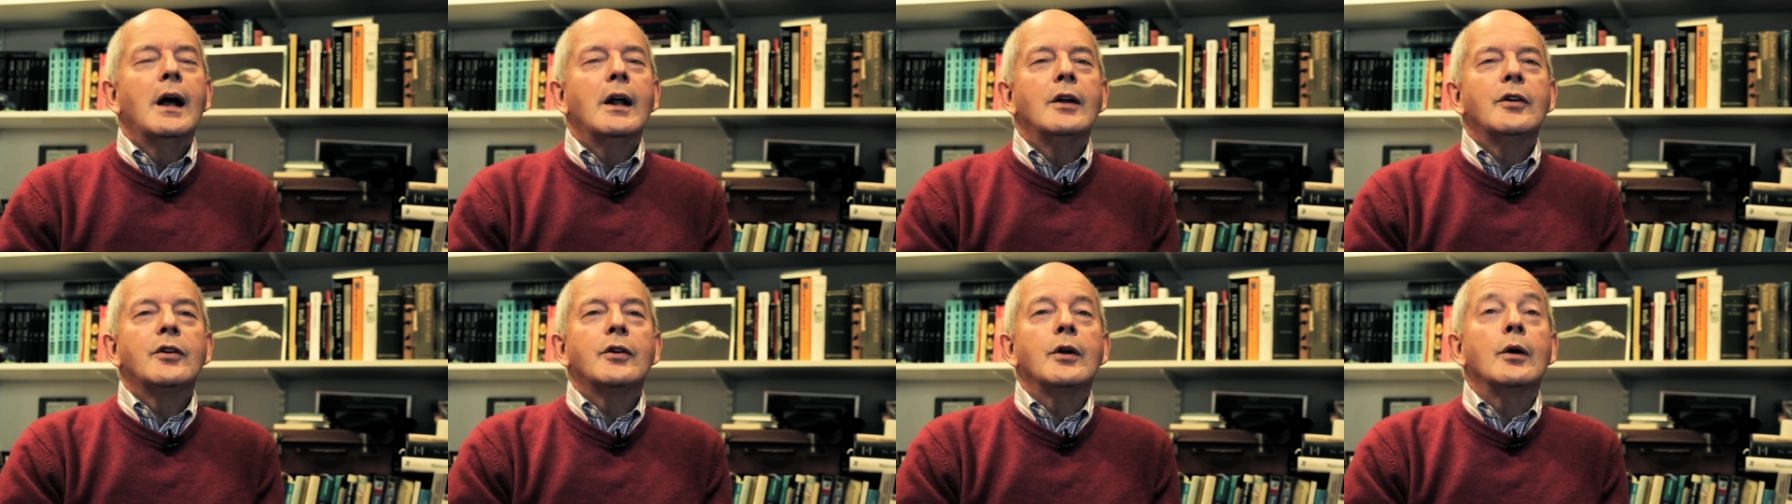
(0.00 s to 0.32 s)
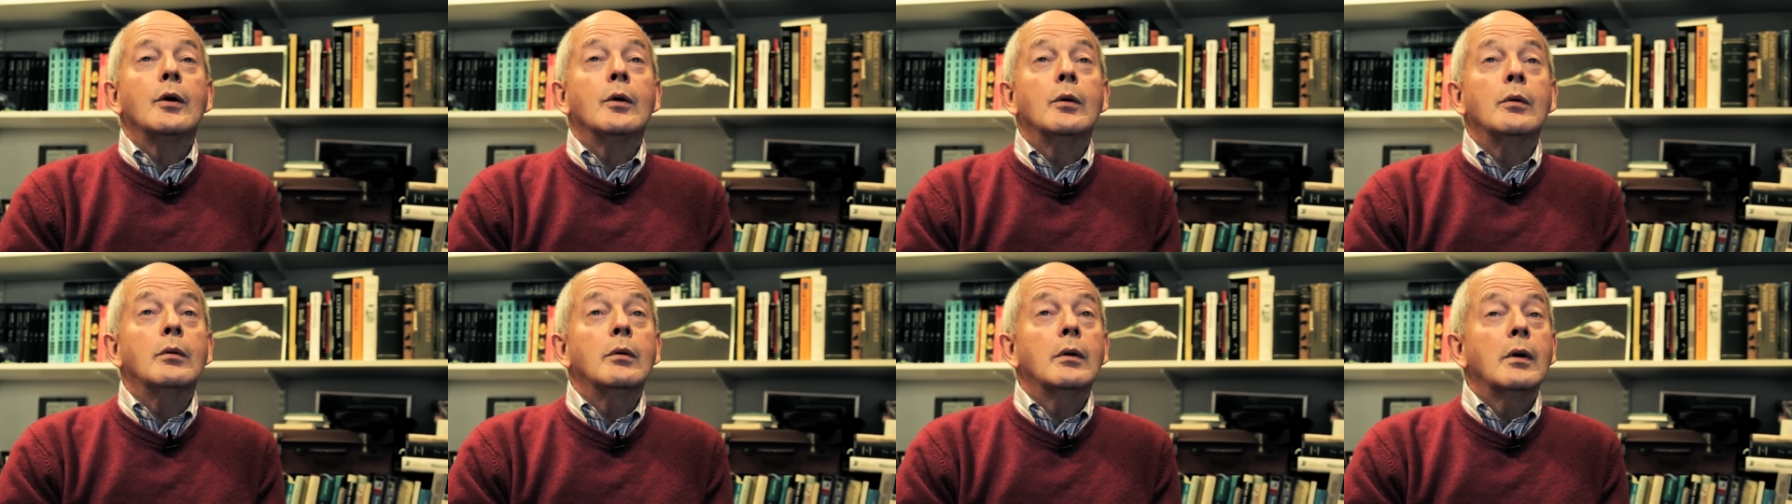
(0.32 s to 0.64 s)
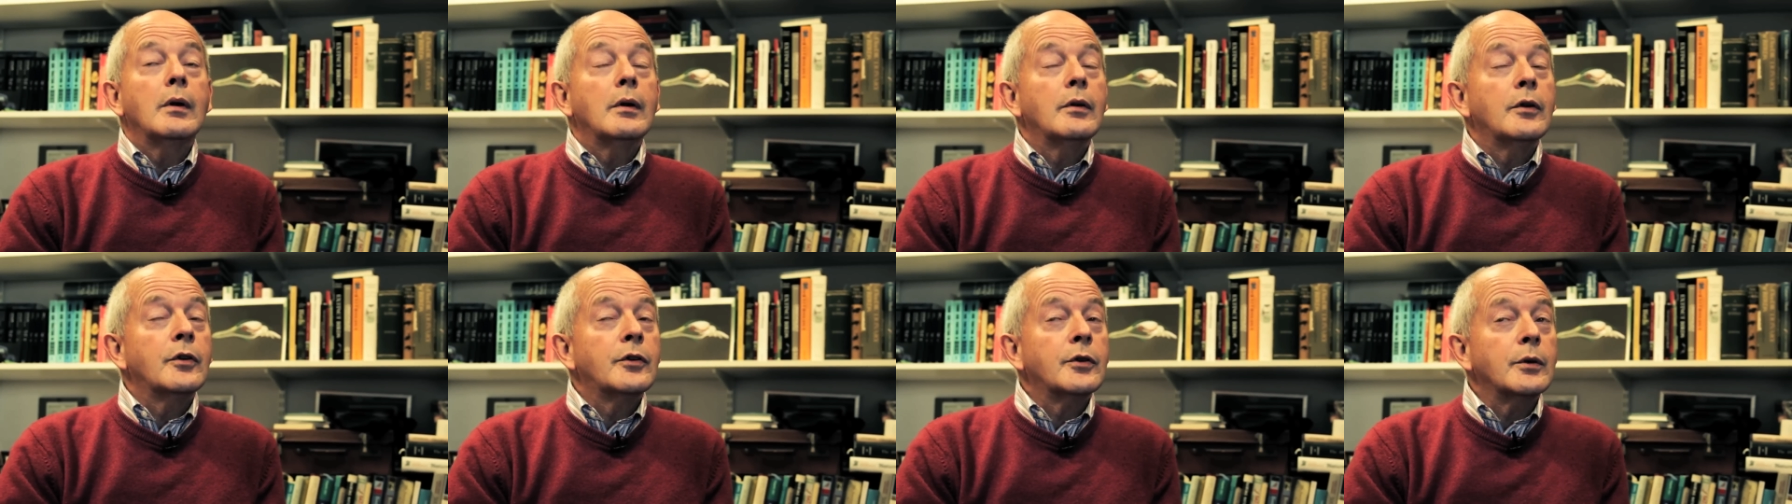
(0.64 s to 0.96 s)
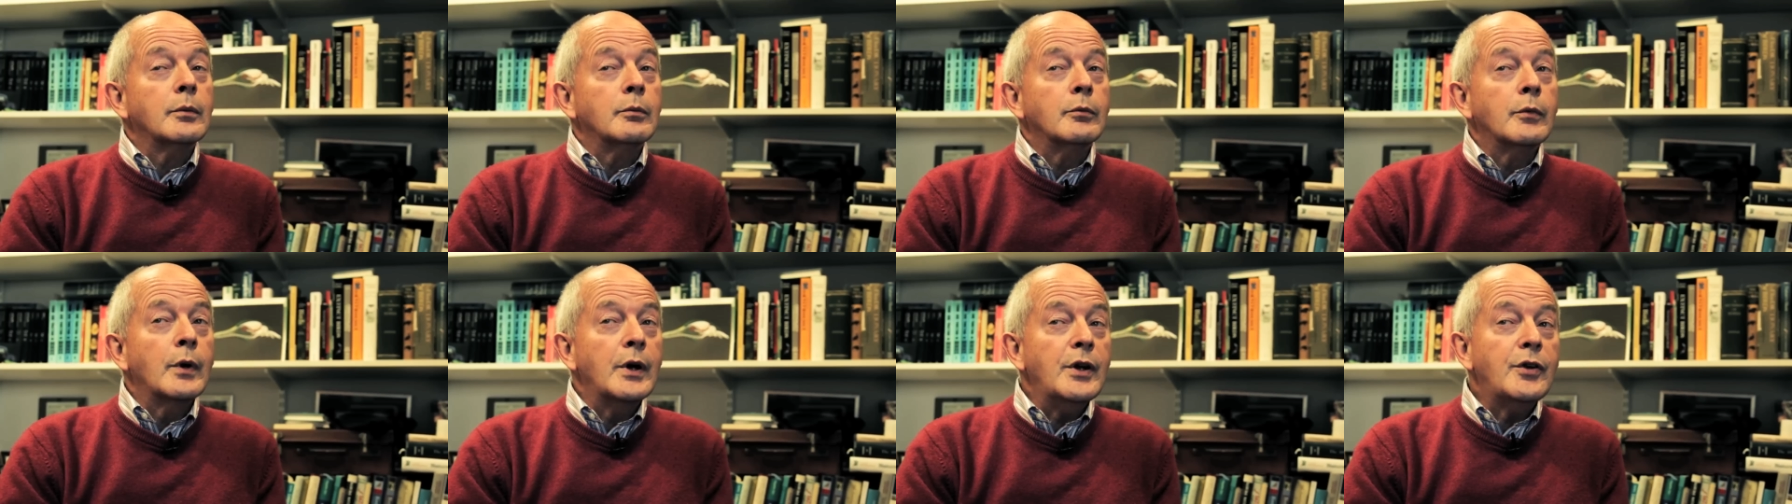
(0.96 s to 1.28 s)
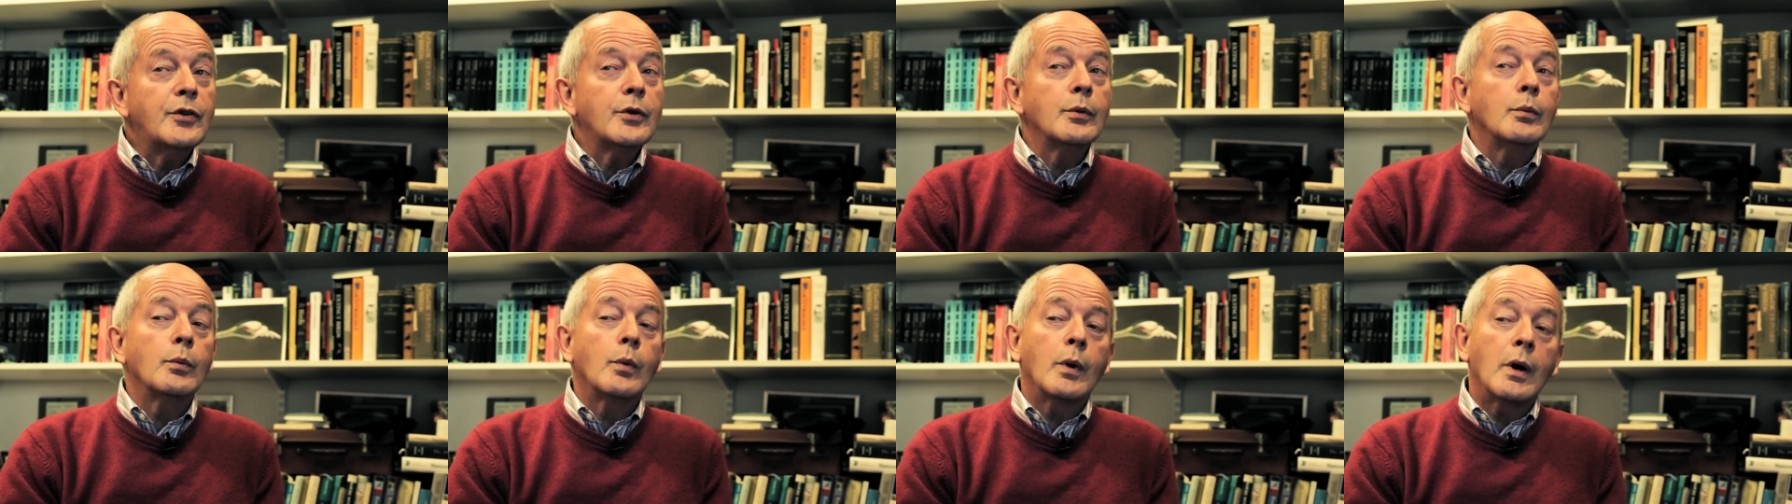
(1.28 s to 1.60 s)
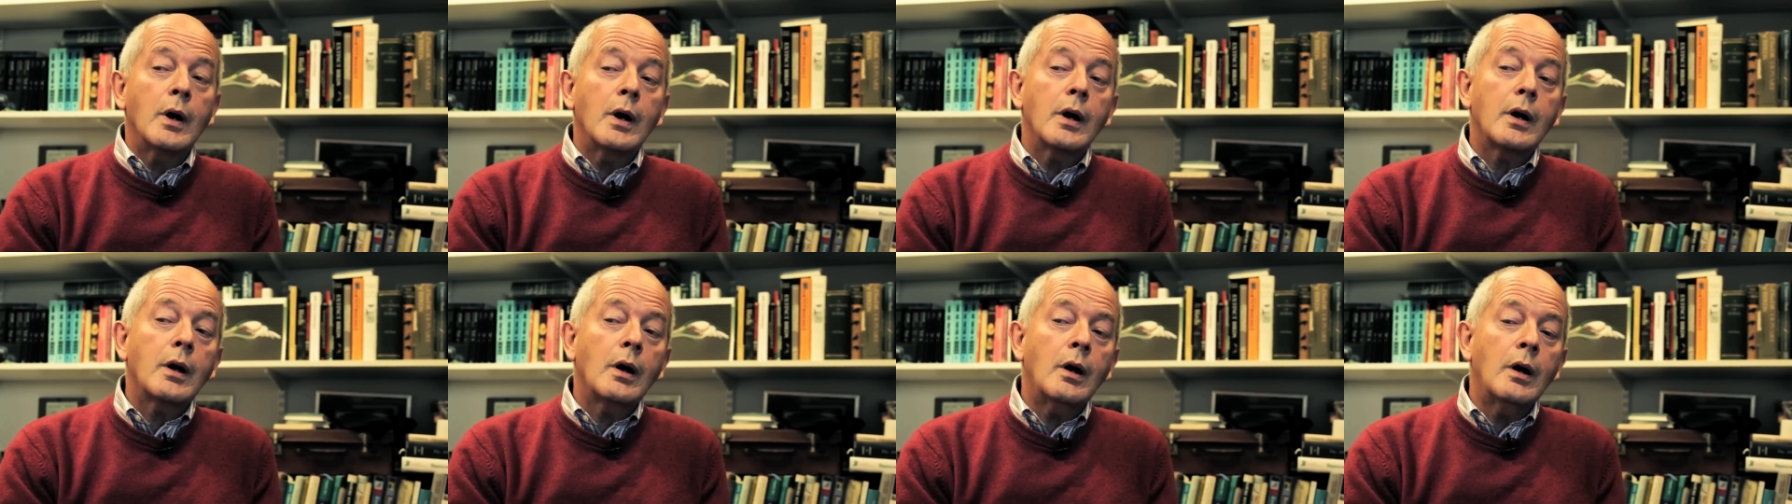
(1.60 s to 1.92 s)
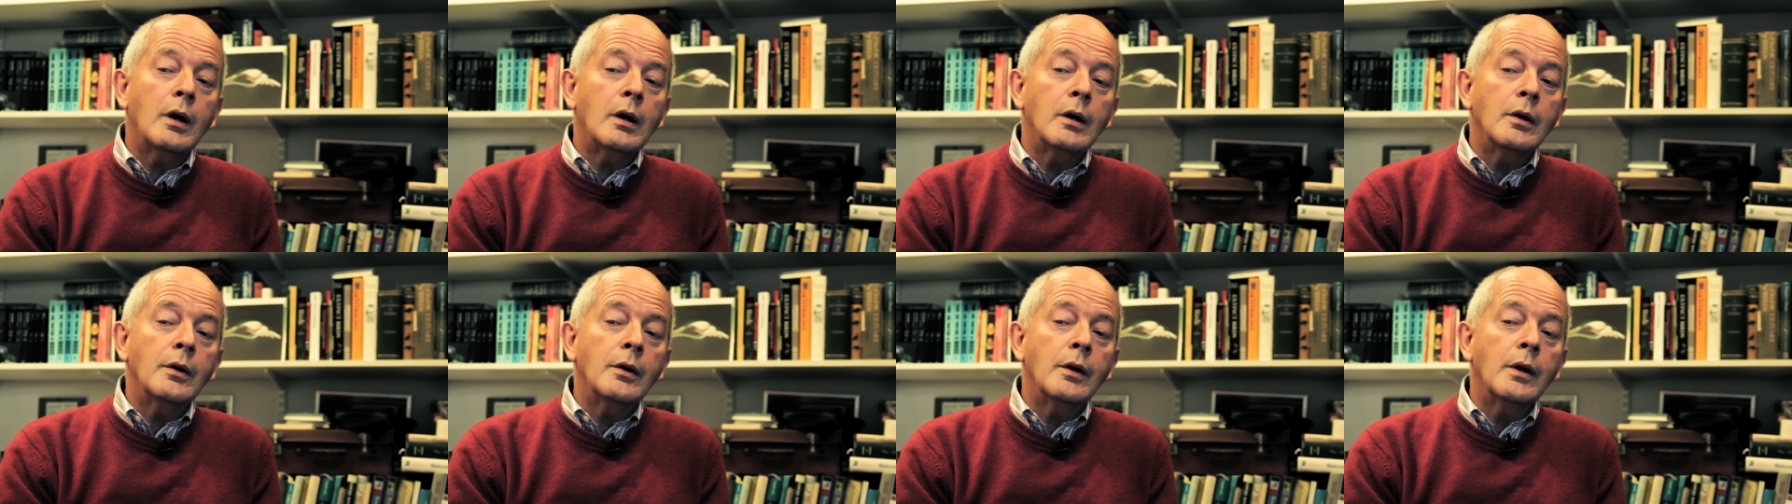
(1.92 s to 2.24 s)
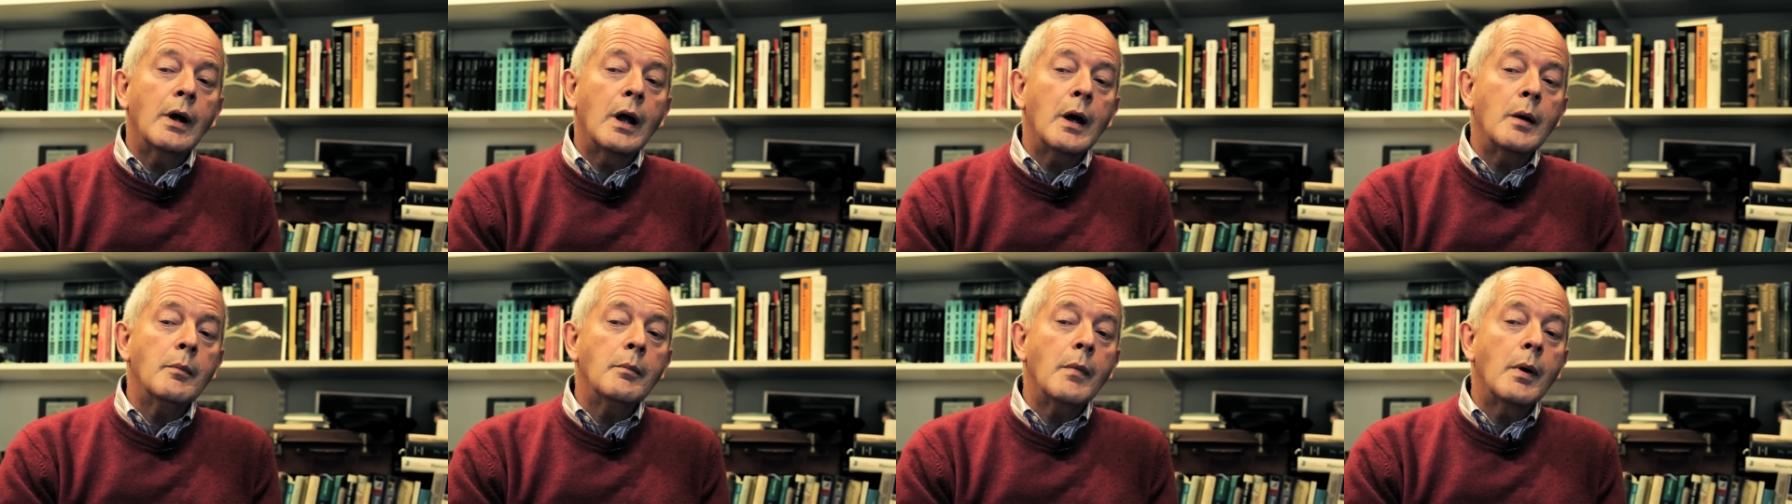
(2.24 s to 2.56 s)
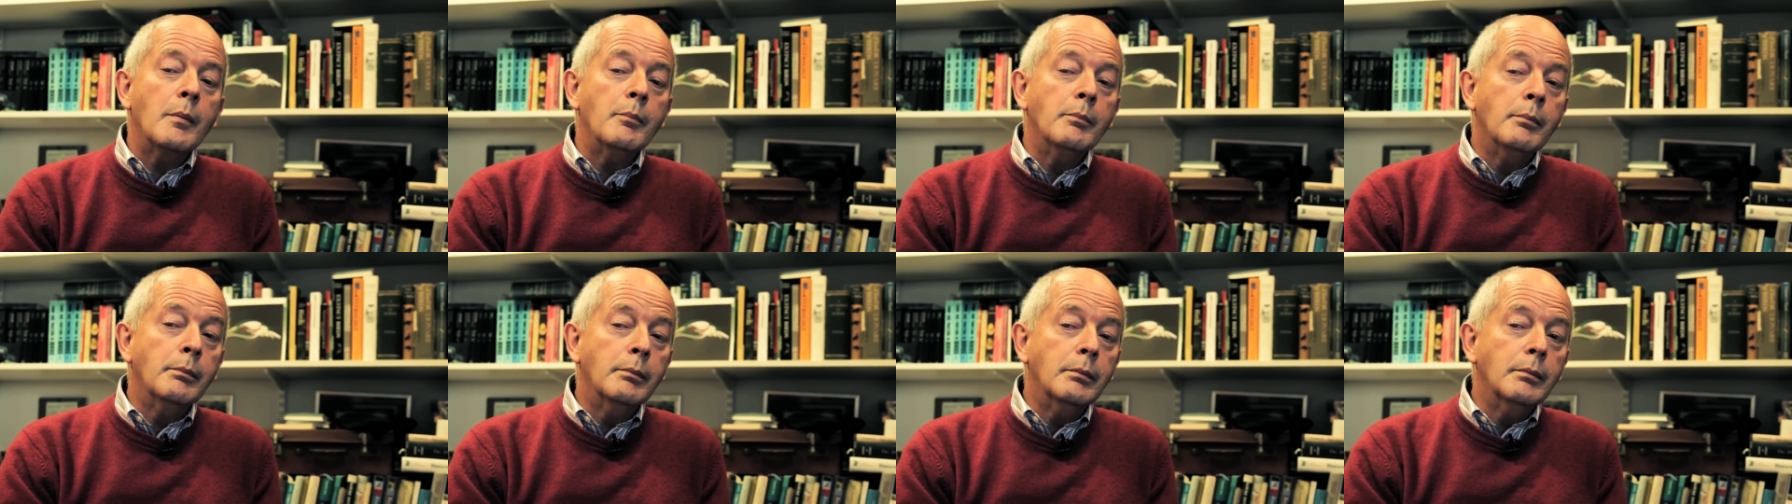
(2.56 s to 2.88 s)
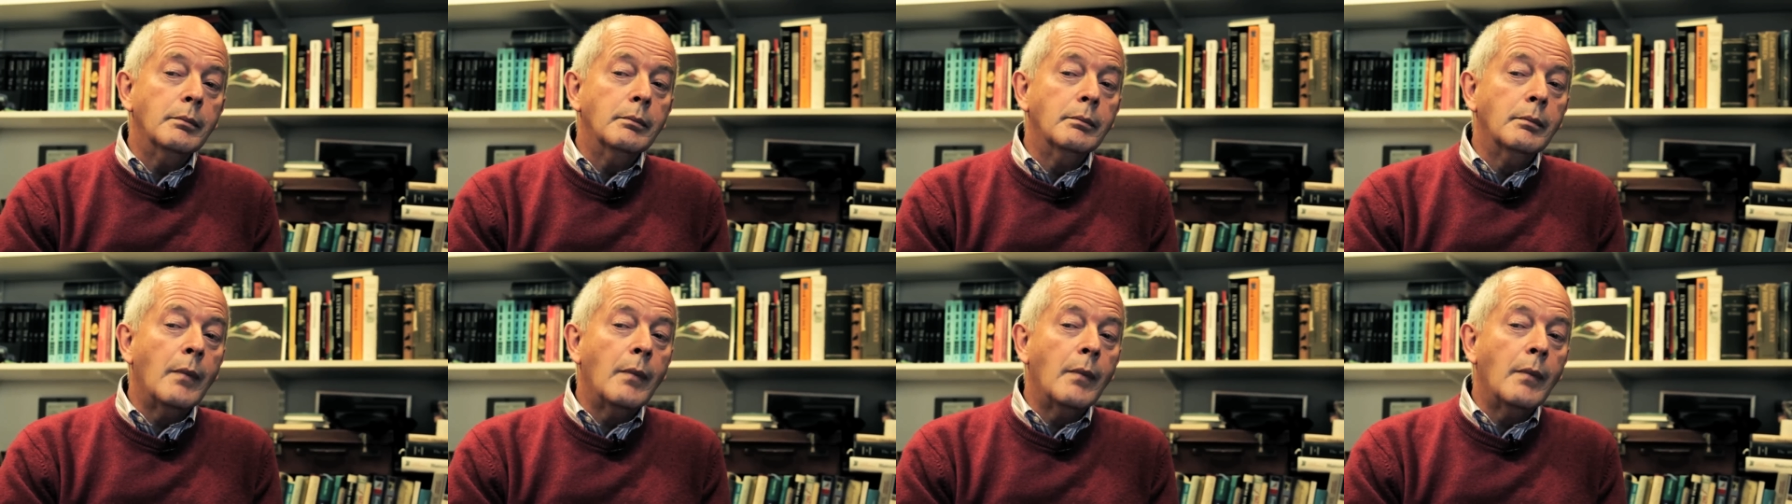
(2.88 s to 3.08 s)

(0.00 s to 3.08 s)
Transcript: And so there's some recent work on um,